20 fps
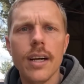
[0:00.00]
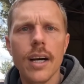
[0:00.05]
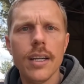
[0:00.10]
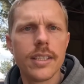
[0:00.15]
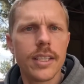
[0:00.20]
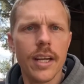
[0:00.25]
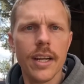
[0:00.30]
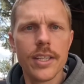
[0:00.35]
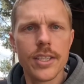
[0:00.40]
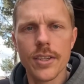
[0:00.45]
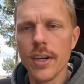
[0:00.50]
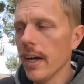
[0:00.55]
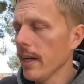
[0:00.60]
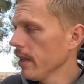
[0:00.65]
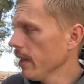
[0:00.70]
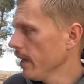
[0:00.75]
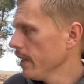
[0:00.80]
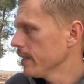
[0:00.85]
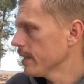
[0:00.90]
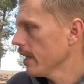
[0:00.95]
I'm just going to straighten
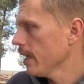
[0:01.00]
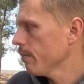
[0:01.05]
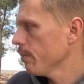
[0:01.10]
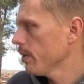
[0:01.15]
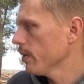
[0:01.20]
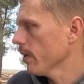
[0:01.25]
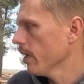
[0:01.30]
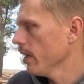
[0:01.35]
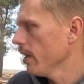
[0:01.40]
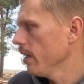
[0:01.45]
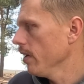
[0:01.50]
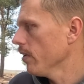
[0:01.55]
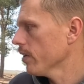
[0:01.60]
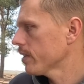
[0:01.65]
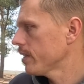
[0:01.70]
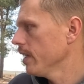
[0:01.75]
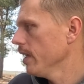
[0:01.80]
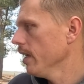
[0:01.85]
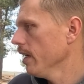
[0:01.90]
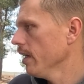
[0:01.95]
these up. I'll get the
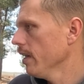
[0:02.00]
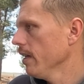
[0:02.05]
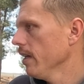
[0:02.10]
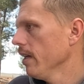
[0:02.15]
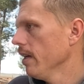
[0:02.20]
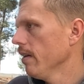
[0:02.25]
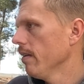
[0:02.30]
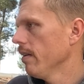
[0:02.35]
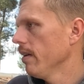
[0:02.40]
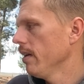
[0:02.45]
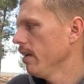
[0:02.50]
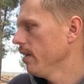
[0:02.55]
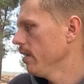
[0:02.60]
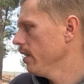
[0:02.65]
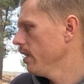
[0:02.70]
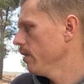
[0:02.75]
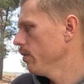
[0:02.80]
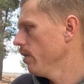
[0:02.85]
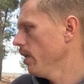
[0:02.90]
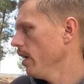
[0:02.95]
oxy out here and
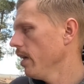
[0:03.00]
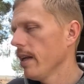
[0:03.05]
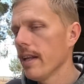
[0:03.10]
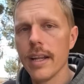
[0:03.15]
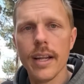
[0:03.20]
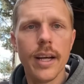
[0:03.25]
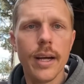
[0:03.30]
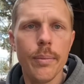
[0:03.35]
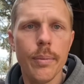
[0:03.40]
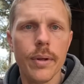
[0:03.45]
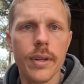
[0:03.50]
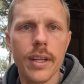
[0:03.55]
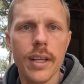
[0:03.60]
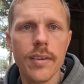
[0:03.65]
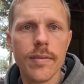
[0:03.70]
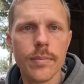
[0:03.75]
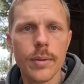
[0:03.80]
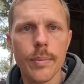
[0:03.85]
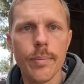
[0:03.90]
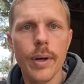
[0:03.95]
we'll heat it up and
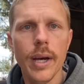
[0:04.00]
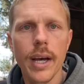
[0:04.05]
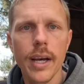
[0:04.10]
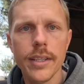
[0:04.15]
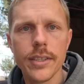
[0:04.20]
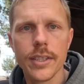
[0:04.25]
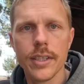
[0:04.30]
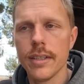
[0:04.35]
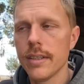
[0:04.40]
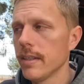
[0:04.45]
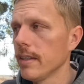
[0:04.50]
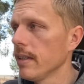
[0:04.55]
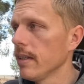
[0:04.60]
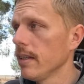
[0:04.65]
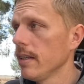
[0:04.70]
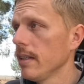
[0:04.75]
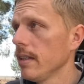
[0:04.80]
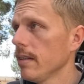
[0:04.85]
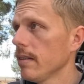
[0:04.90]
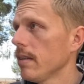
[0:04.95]
give them a bash
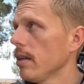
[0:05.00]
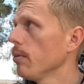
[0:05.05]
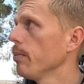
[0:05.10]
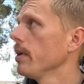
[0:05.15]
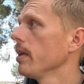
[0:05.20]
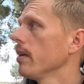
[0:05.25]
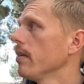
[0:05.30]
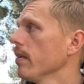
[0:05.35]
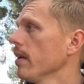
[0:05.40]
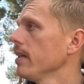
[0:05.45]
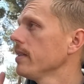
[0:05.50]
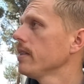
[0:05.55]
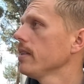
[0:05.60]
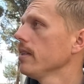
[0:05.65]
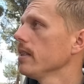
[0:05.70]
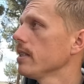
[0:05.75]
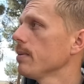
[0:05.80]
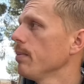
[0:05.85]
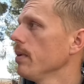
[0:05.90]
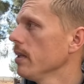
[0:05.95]
and throw a bit of grease in
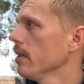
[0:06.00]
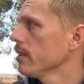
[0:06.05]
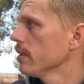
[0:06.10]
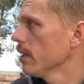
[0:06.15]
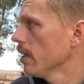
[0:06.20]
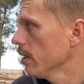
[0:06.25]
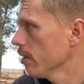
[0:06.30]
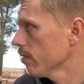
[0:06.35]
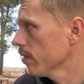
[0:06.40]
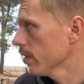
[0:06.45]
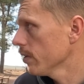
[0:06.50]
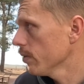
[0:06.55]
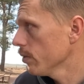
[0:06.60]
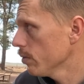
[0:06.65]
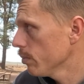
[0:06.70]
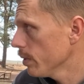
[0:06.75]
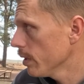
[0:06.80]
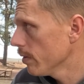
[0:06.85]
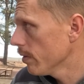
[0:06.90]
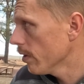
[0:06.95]
the spinners, and hopefully
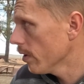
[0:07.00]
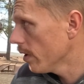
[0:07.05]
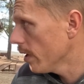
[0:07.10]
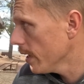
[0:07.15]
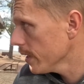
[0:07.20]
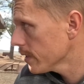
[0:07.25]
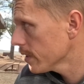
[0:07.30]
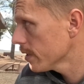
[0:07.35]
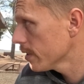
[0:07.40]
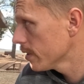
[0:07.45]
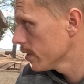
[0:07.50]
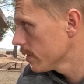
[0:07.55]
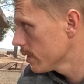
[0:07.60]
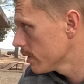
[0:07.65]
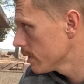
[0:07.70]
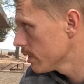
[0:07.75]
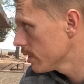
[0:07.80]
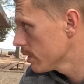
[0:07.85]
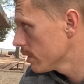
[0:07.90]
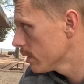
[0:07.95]
we'll be right
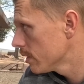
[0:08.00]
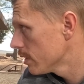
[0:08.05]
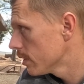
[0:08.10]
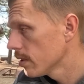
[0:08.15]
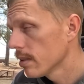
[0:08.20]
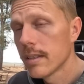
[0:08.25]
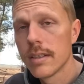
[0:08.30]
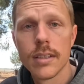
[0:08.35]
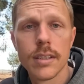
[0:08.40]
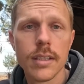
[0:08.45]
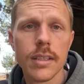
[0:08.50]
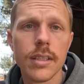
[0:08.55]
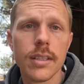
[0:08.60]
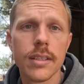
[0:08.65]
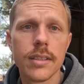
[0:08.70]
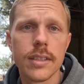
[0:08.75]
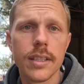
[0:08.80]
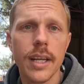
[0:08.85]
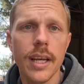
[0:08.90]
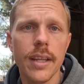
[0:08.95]

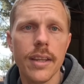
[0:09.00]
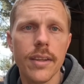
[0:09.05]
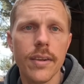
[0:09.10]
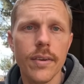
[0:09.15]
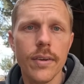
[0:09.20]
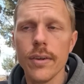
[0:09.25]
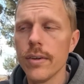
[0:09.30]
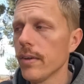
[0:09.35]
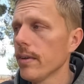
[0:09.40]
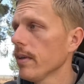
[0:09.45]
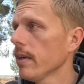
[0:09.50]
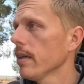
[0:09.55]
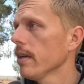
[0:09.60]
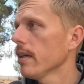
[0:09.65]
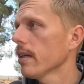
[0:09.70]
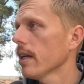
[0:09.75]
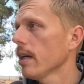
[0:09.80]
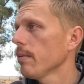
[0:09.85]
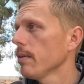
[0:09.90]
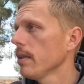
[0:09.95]
to get through
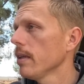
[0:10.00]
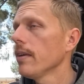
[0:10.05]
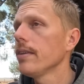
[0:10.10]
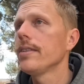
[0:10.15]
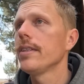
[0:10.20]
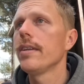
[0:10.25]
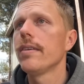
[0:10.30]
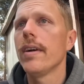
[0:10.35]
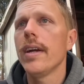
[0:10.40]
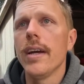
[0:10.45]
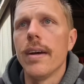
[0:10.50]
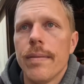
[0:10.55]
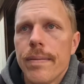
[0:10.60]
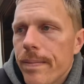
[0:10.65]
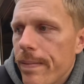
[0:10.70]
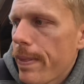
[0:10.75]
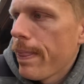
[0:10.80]
a couple of loads of urea.